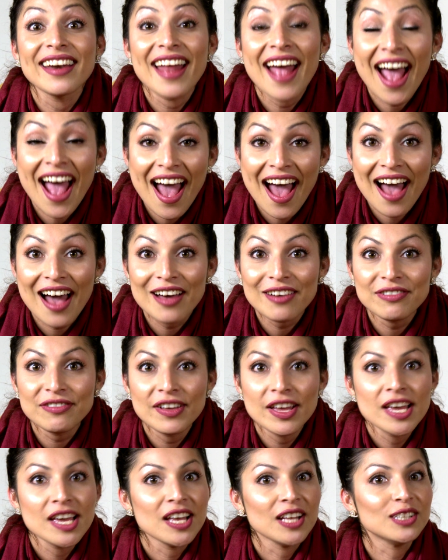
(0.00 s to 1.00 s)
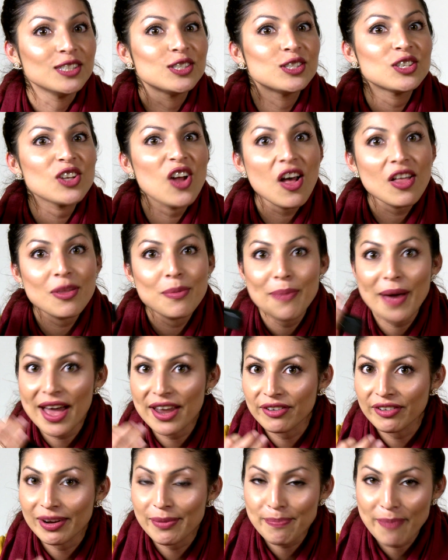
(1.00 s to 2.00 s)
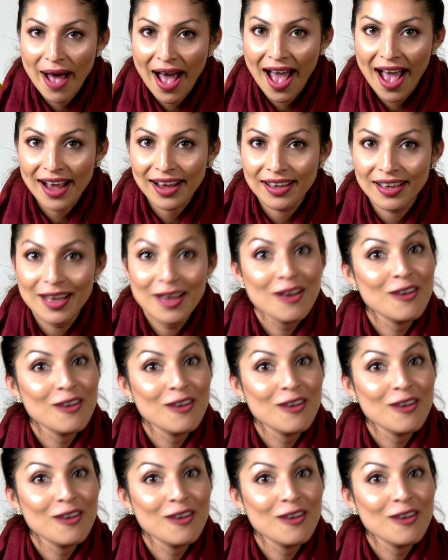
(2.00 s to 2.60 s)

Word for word: half Install the battery pack,